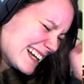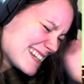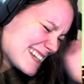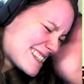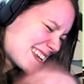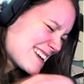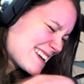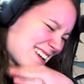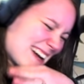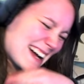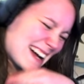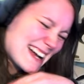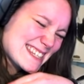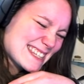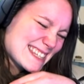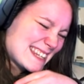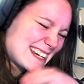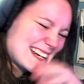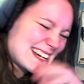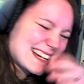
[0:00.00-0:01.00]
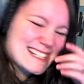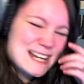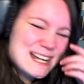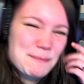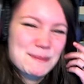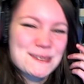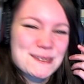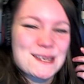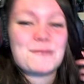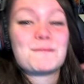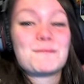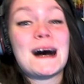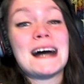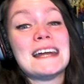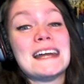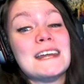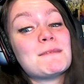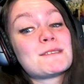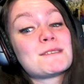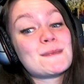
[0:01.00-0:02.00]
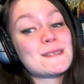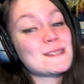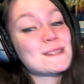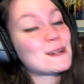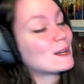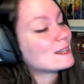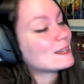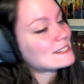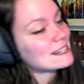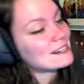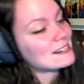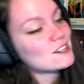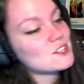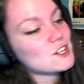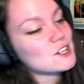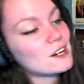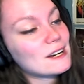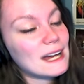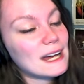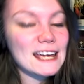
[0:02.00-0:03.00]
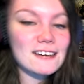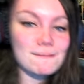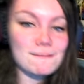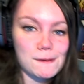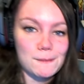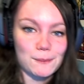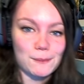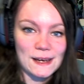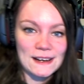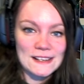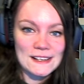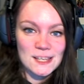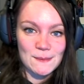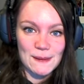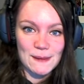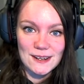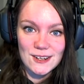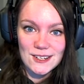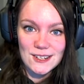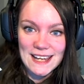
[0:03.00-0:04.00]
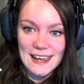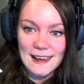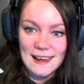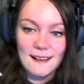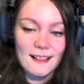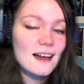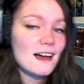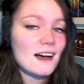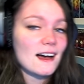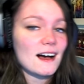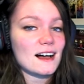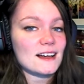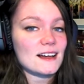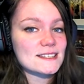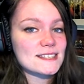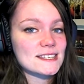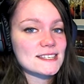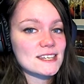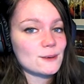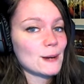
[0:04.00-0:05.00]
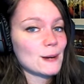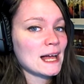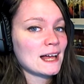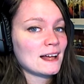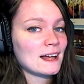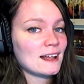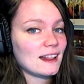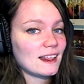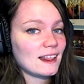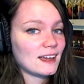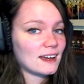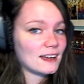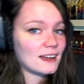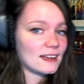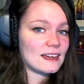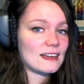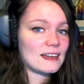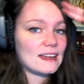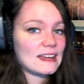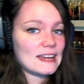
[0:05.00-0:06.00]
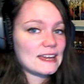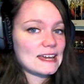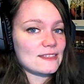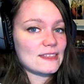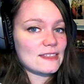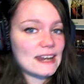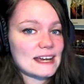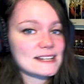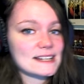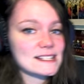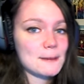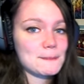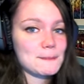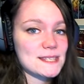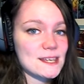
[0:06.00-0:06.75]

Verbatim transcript: we'll see you guys in the next episode. My name is Miss Scarlet Tanager, and I have been playing some Undertale. I'll see you all in the next